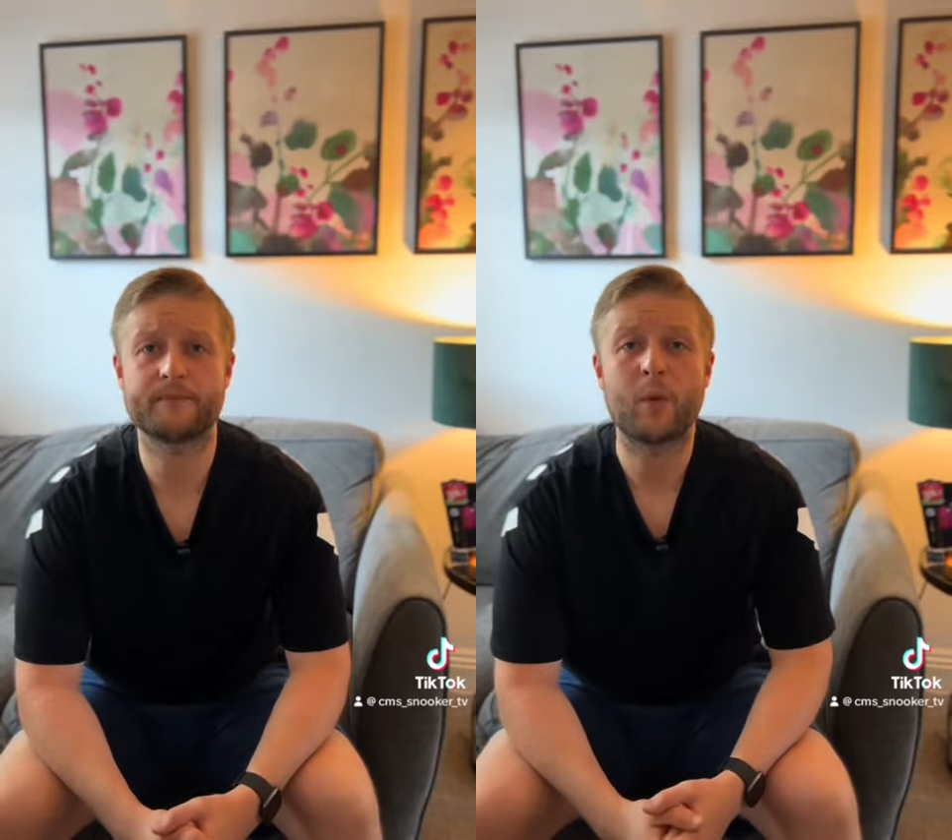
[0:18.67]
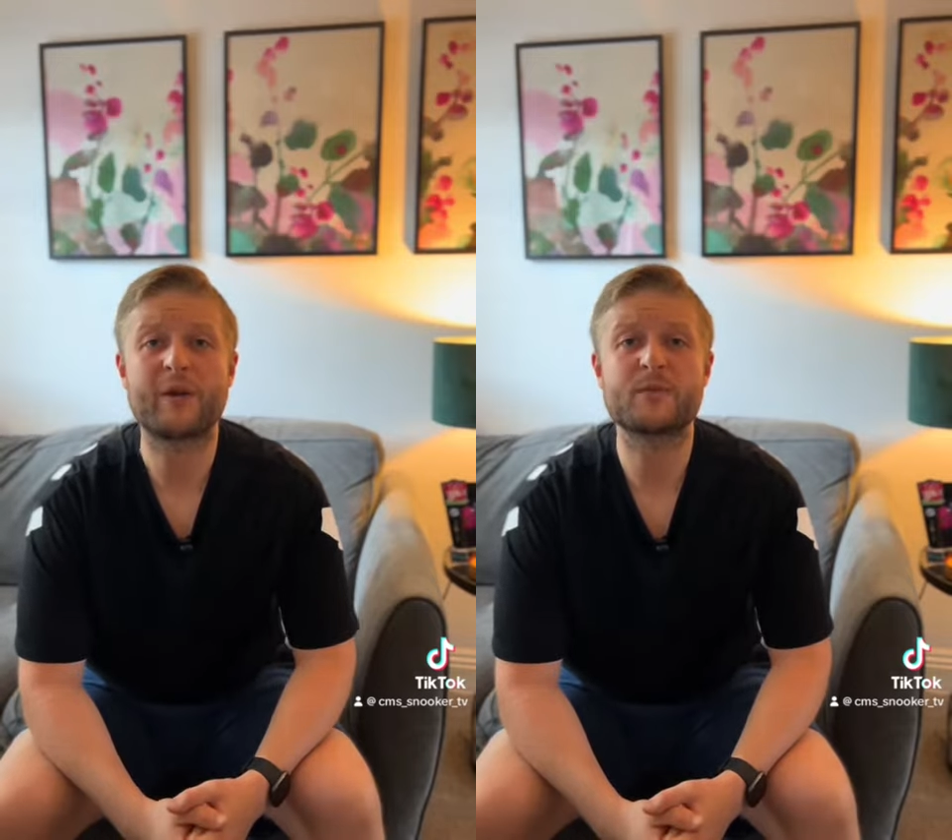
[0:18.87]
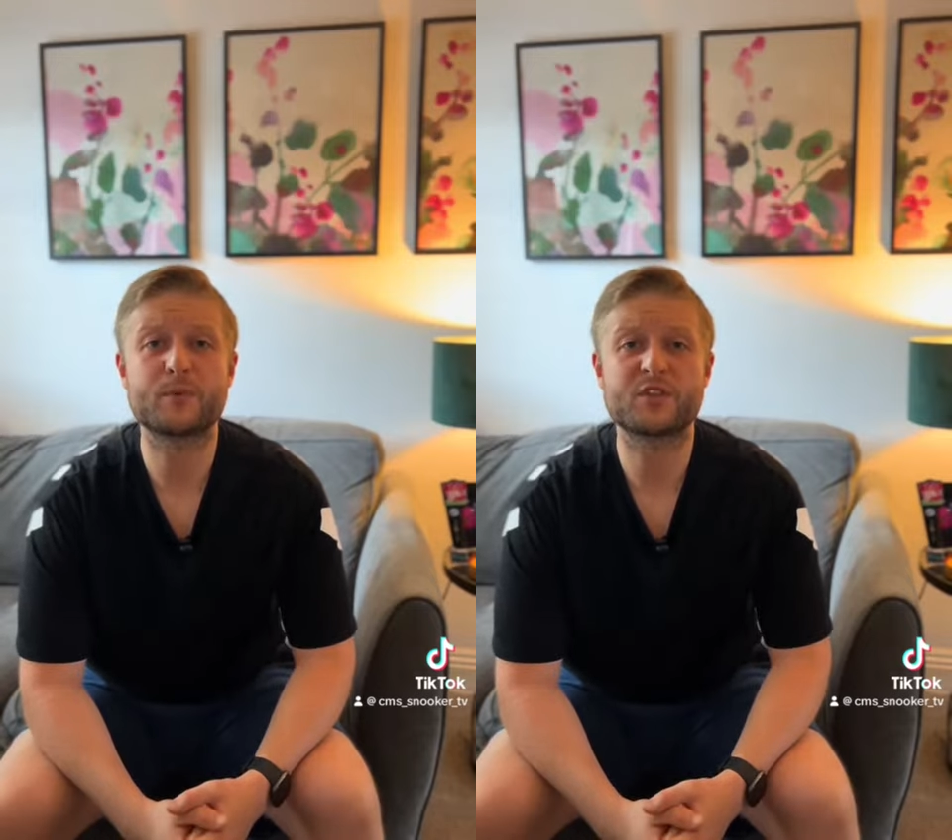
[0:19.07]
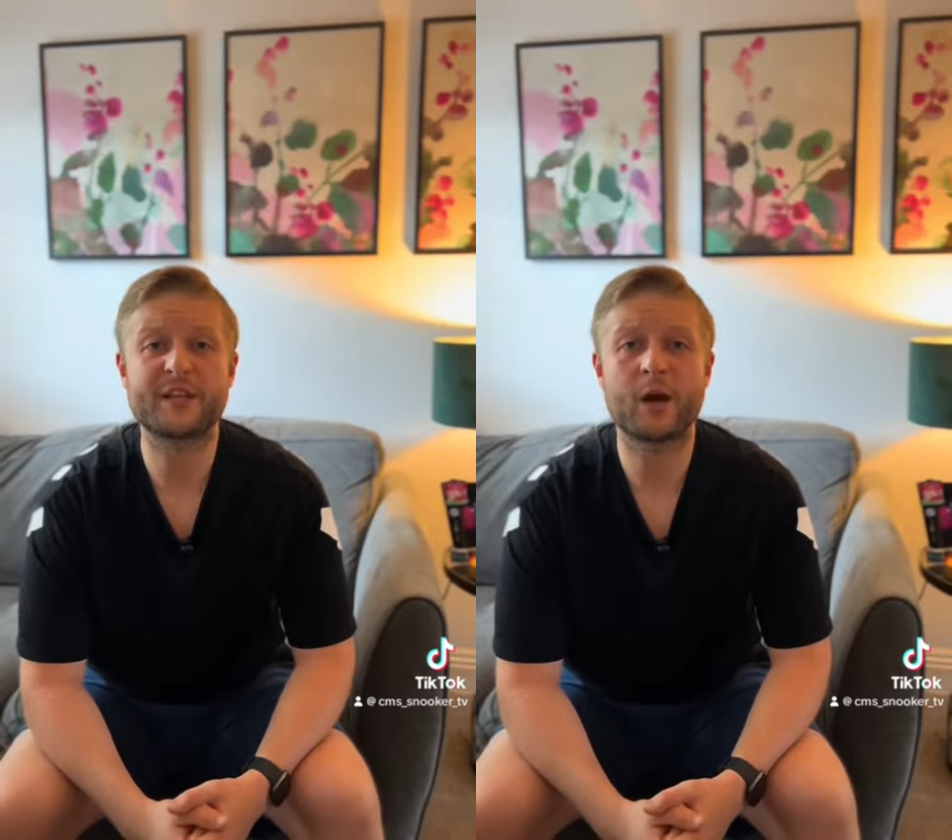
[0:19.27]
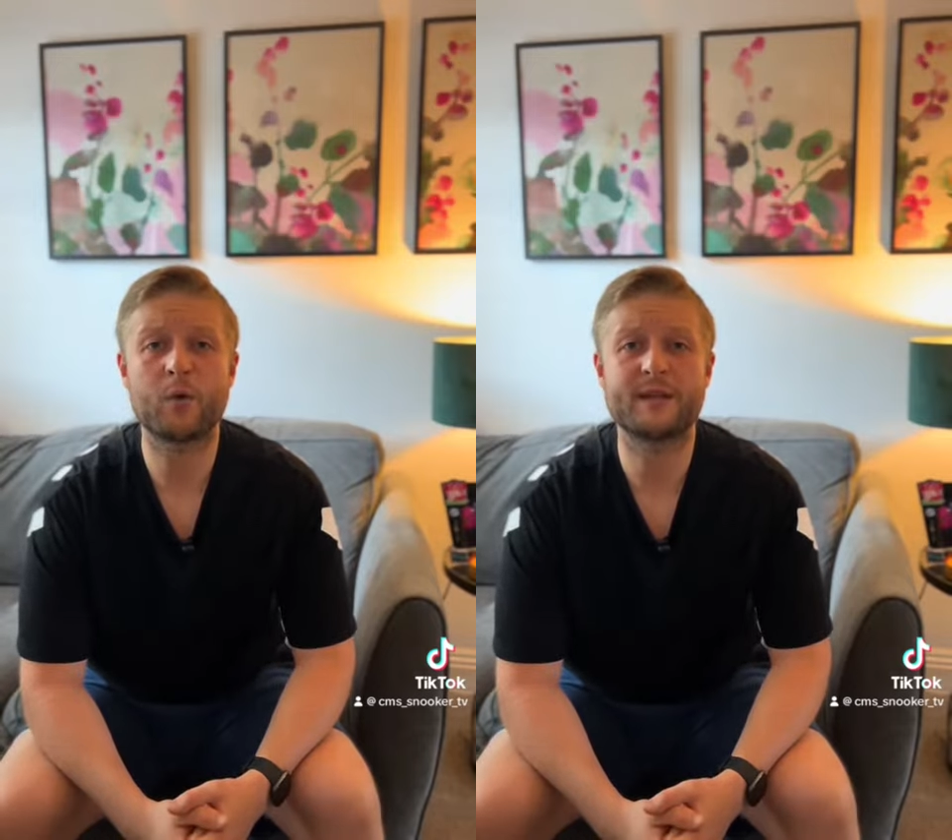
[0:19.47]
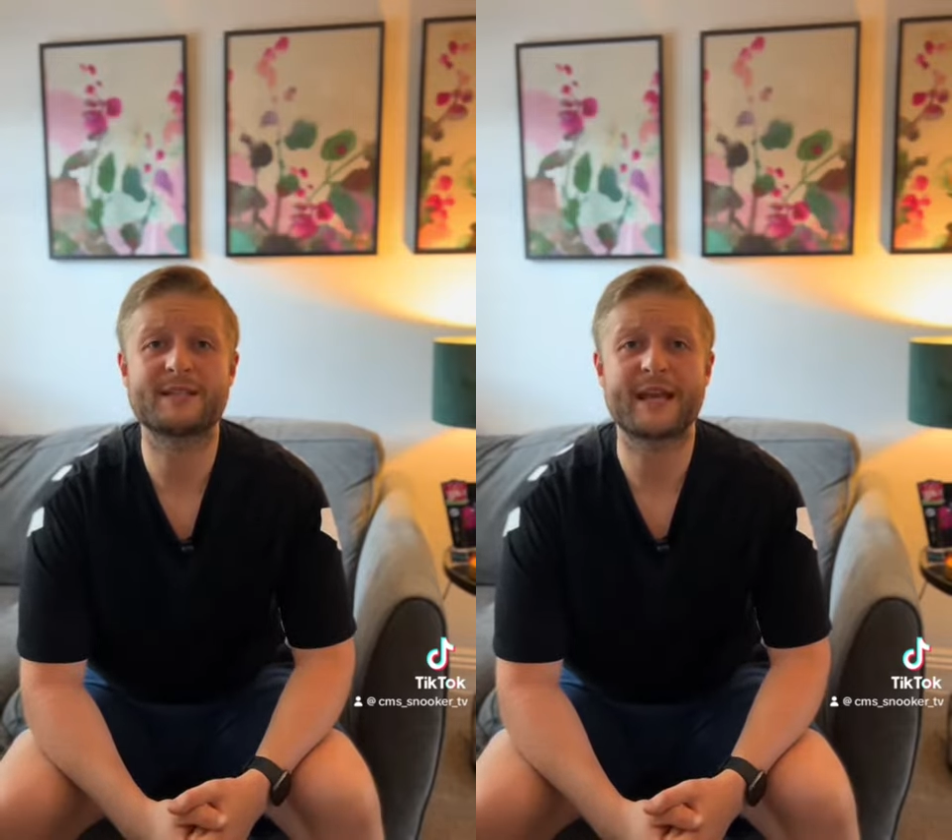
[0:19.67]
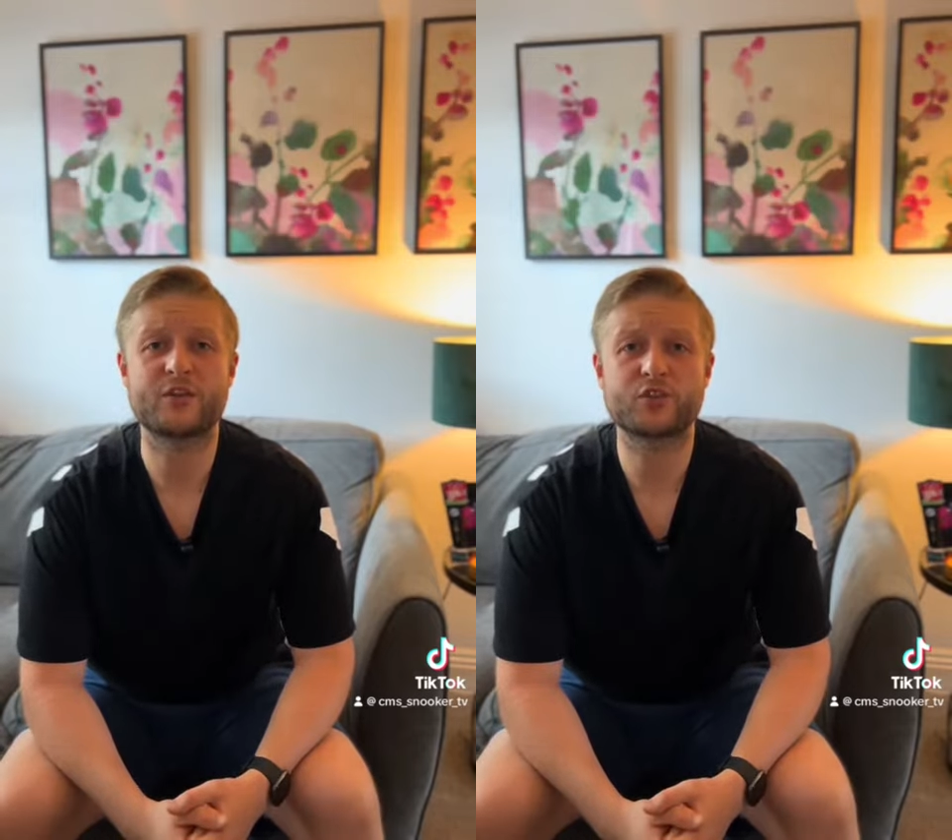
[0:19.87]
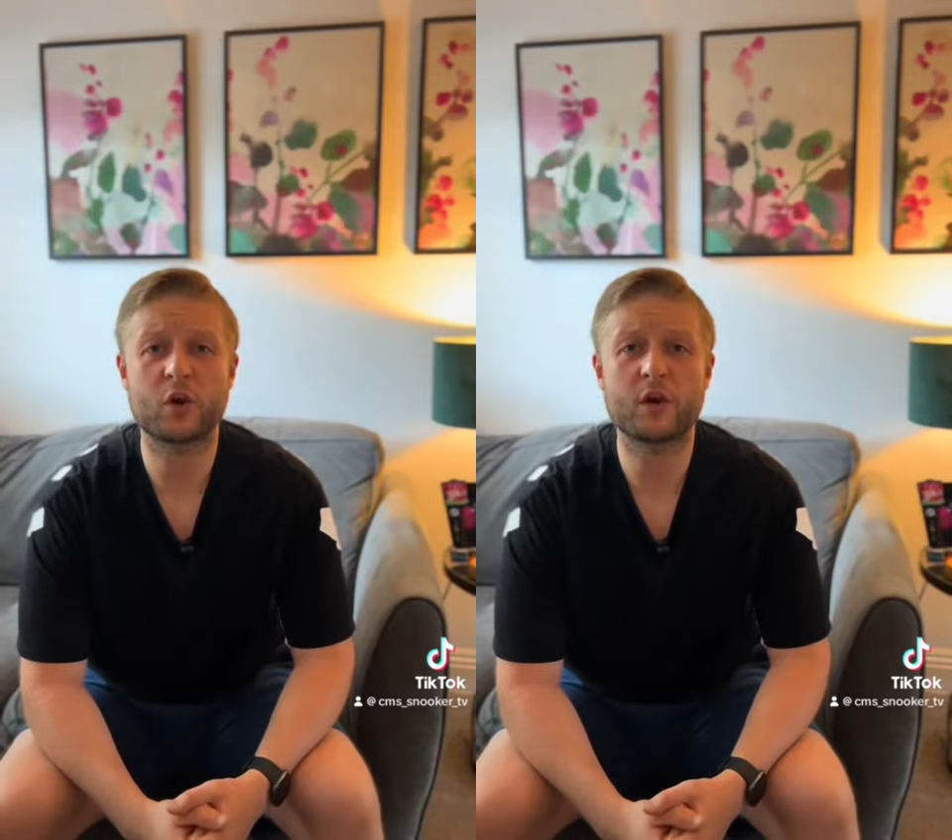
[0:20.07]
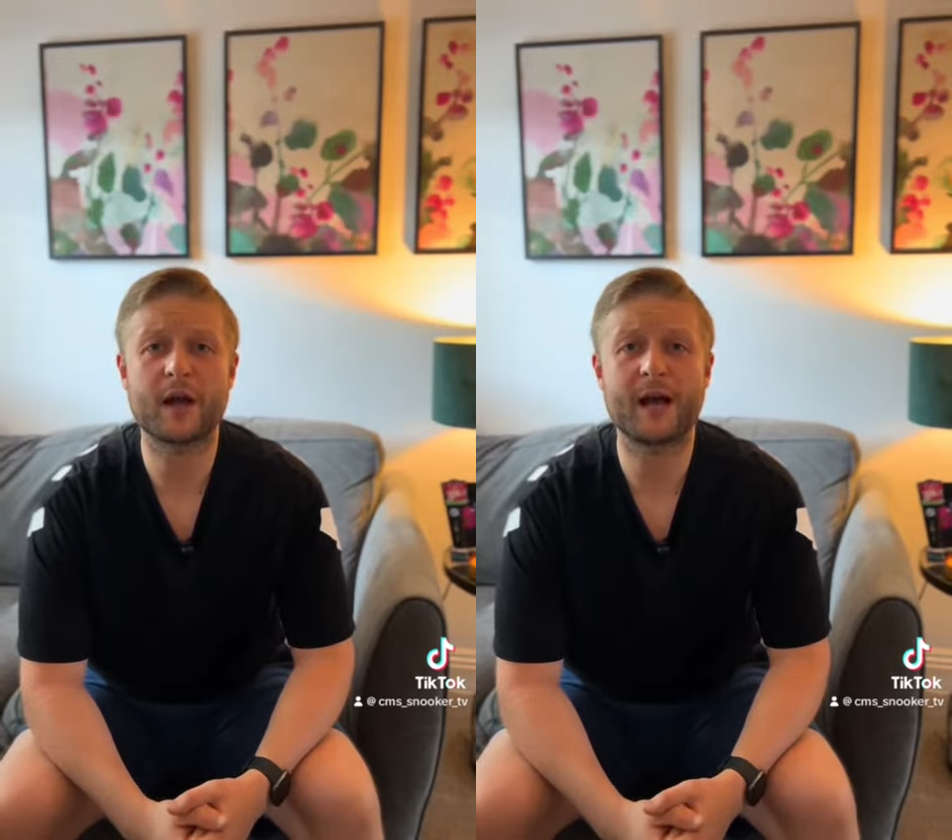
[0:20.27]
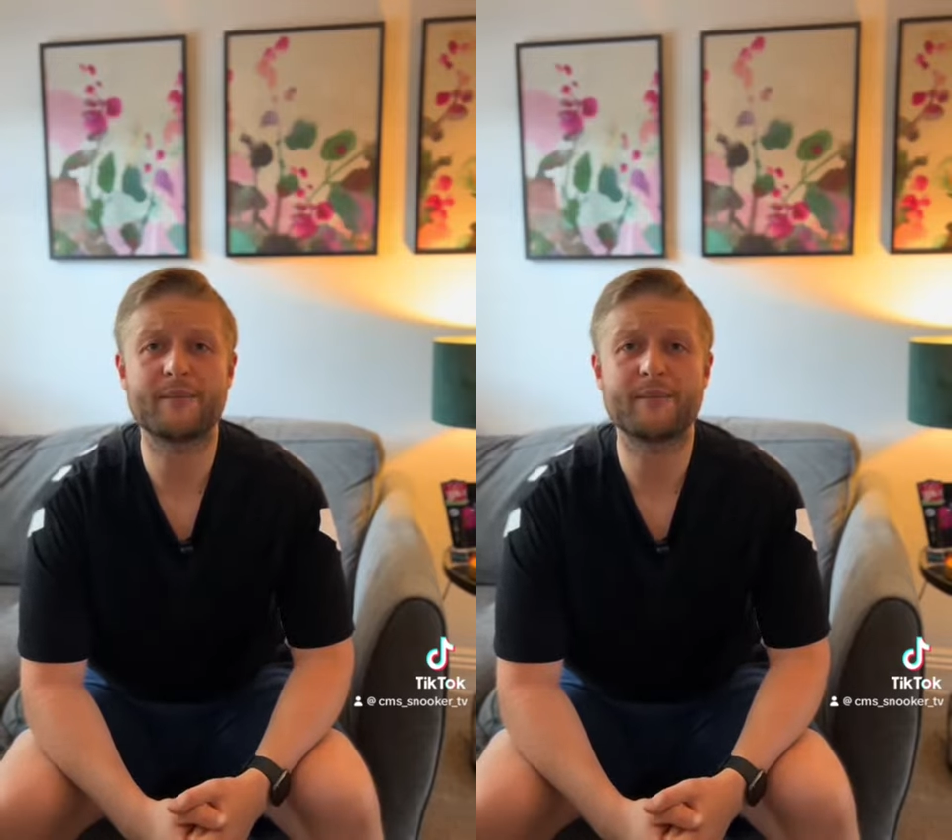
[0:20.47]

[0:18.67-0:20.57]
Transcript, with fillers: Whereas Brecel is getting stronger